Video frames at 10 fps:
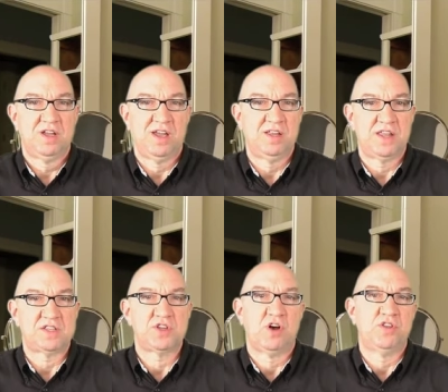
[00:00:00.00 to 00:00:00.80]
and
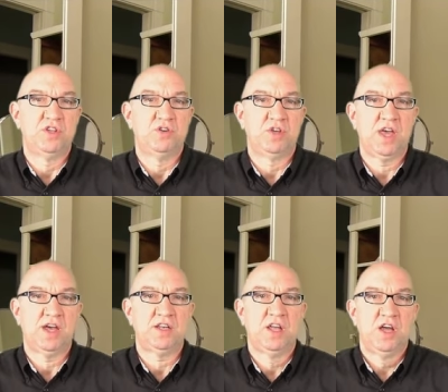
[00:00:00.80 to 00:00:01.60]
that's all that you
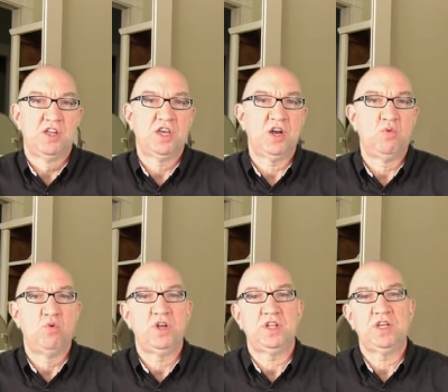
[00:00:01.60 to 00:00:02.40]
get a
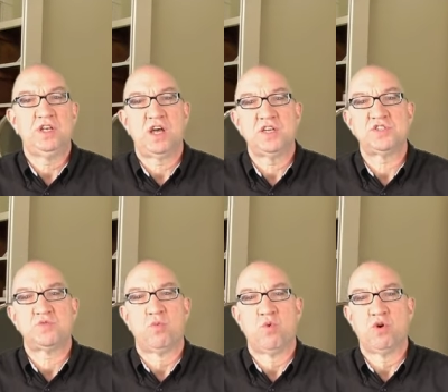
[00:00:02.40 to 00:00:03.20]
really nice
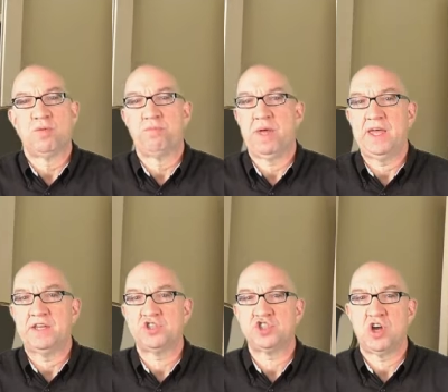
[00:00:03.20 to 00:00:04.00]
warm
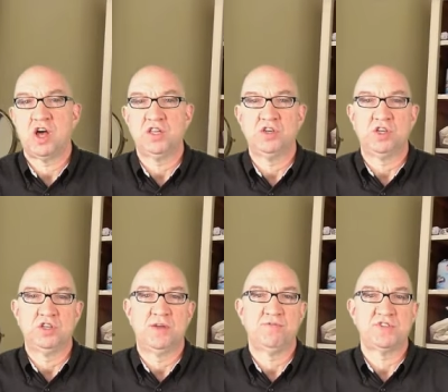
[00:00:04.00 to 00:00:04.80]
pan shot. You can
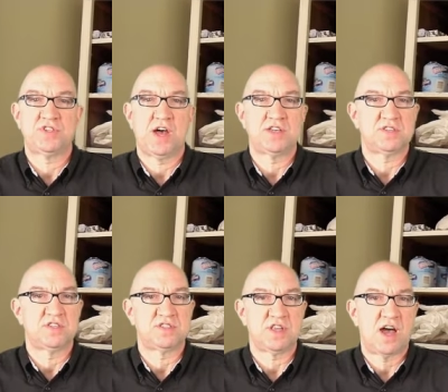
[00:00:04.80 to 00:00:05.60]
emphasize the
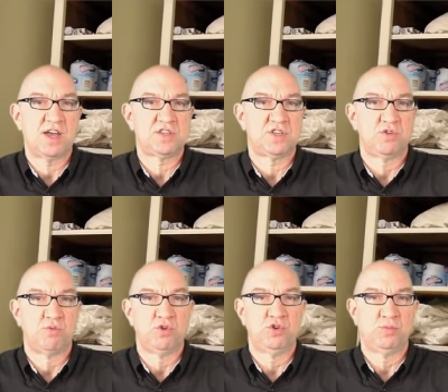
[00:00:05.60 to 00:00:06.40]
size of the
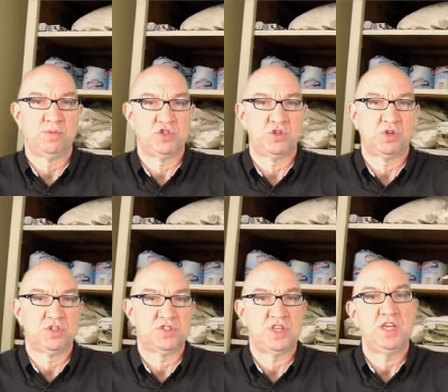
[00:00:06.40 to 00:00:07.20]
room. As you can
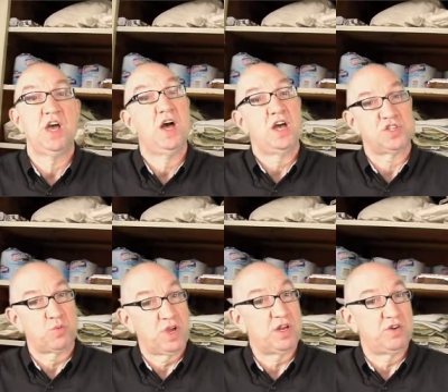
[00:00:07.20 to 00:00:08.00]
see, as
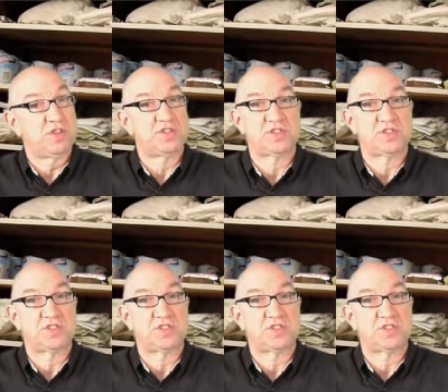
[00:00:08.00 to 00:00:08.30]
we enter the